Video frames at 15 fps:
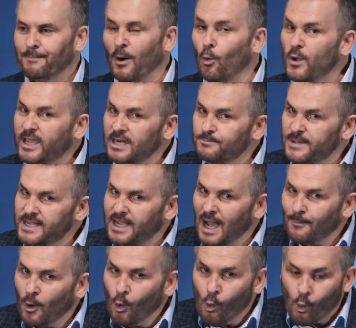but we can
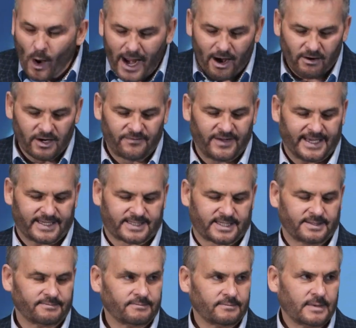become aware of it.